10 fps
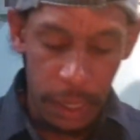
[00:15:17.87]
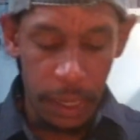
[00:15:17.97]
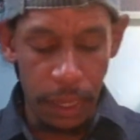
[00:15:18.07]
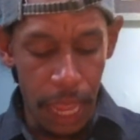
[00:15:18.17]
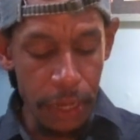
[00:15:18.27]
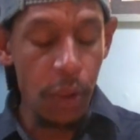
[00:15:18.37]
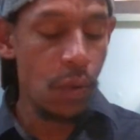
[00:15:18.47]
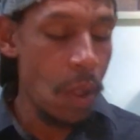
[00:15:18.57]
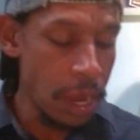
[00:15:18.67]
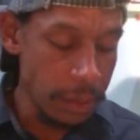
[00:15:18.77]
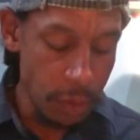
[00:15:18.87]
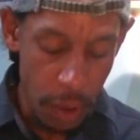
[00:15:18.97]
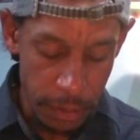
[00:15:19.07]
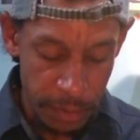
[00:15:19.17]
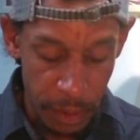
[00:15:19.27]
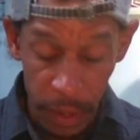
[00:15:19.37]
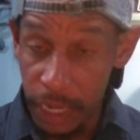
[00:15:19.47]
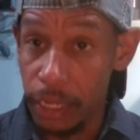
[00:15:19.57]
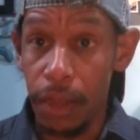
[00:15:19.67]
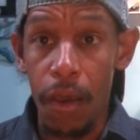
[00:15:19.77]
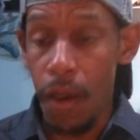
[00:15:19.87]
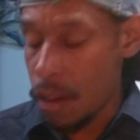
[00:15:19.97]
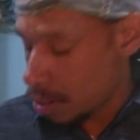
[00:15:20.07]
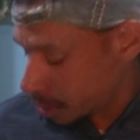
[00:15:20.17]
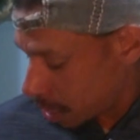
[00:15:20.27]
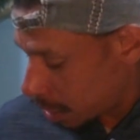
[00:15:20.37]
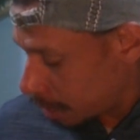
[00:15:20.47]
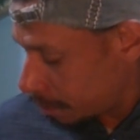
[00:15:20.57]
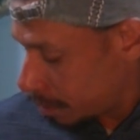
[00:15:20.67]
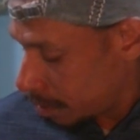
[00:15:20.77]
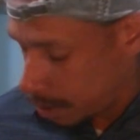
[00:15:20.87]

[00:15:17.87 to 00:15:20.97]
I know Quantum. Quantum's been around a long time.